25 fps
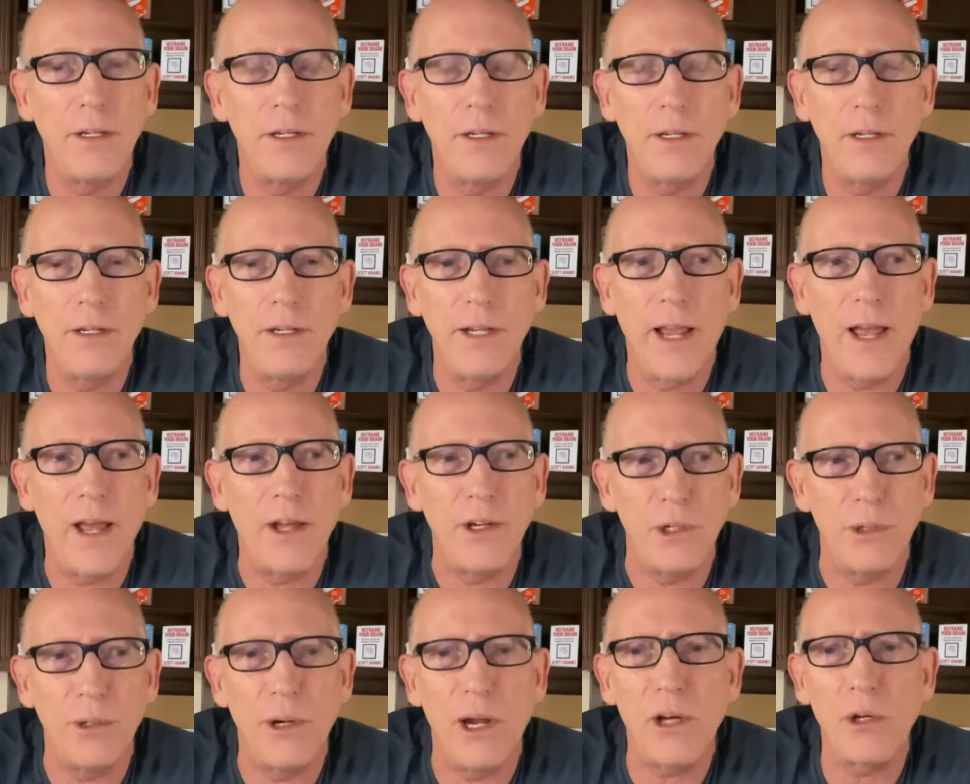Yeah,
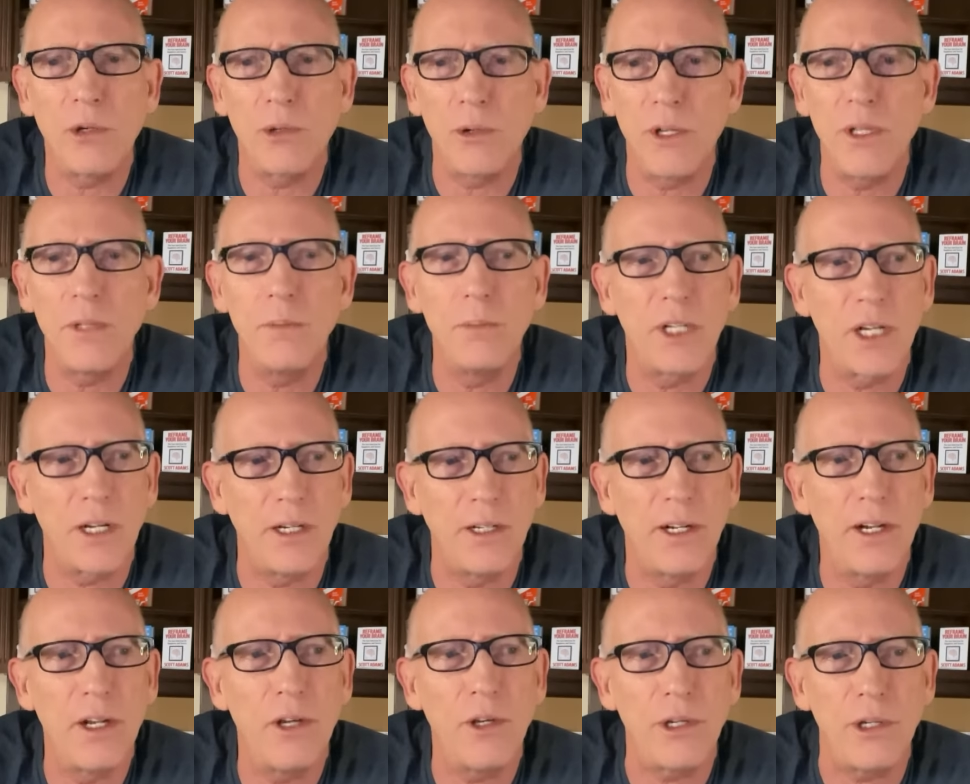your algorithm can
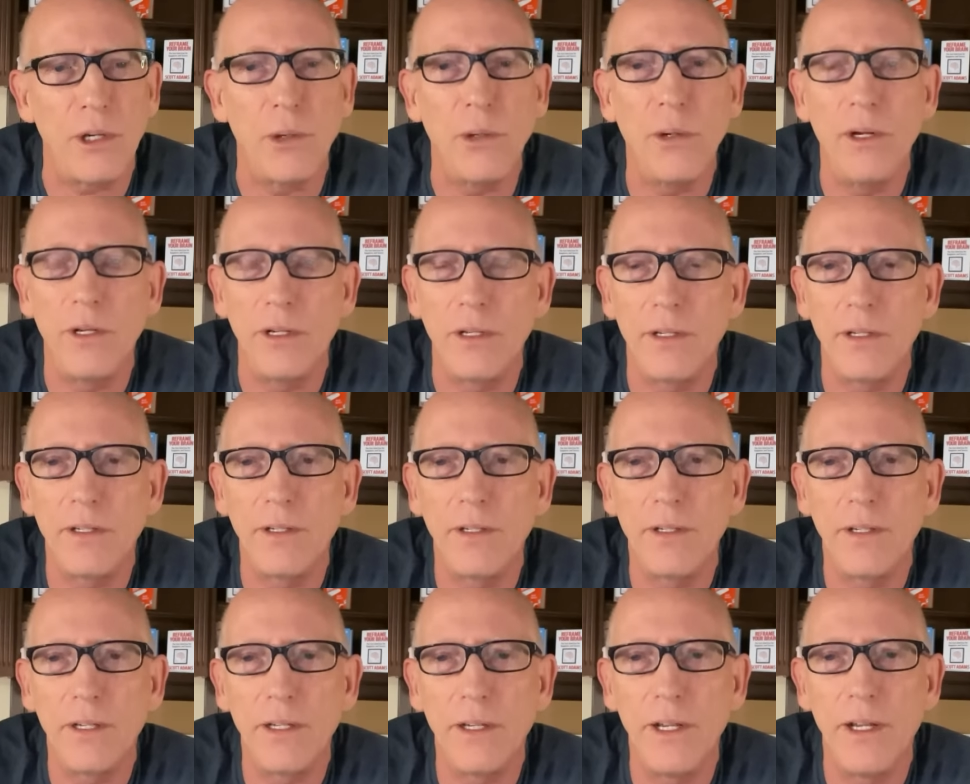kill you
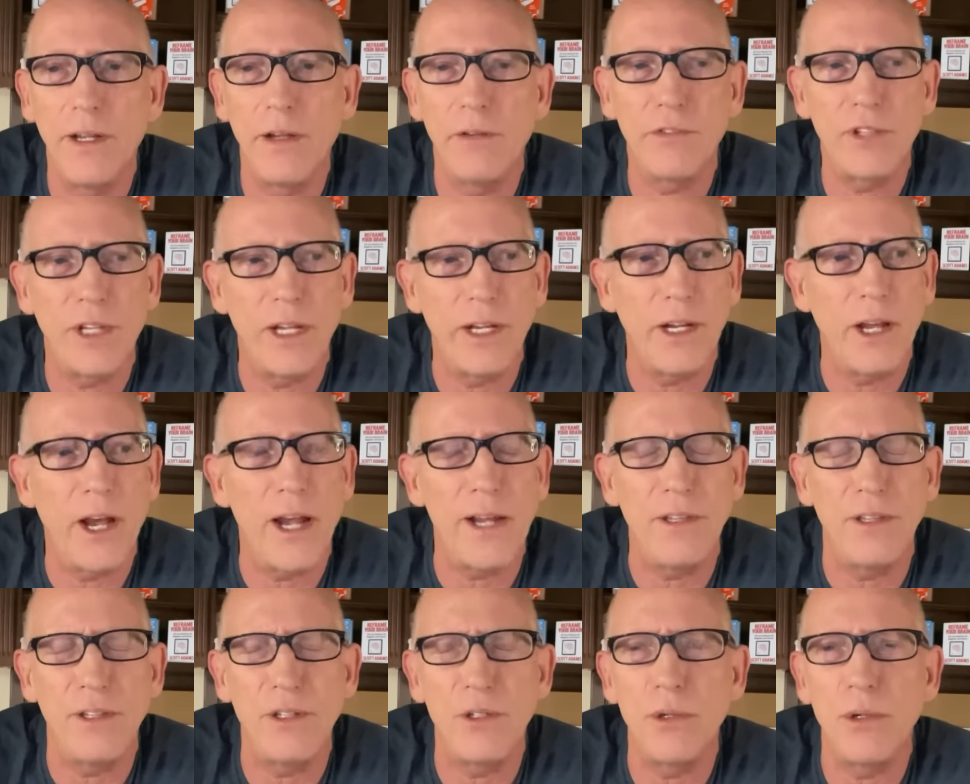if they
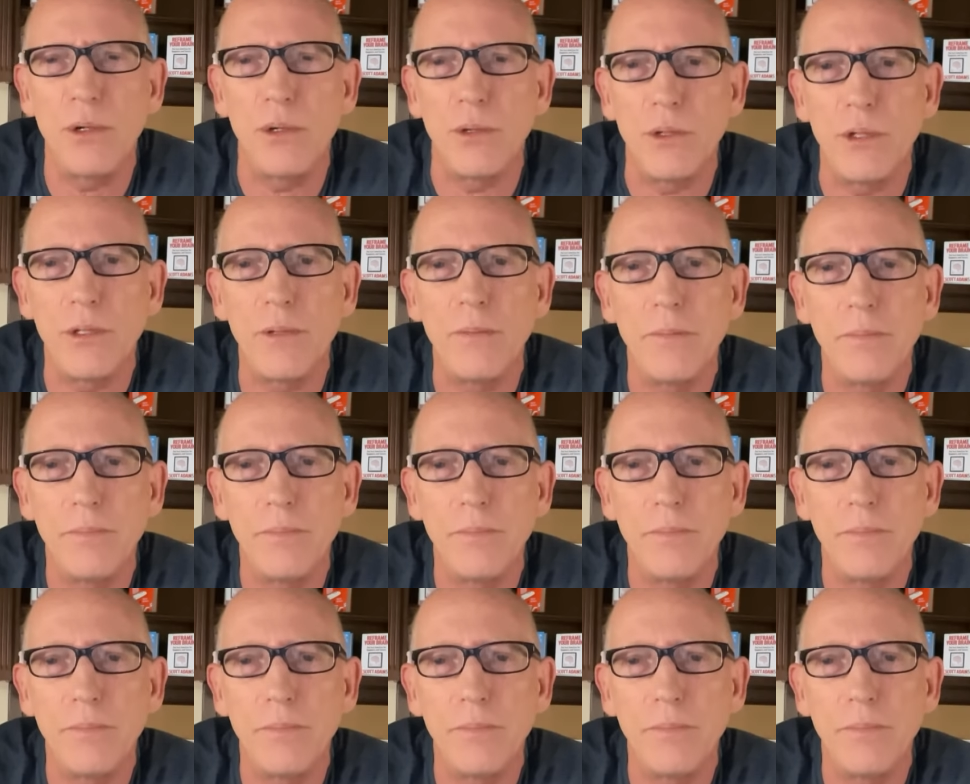hide the truth.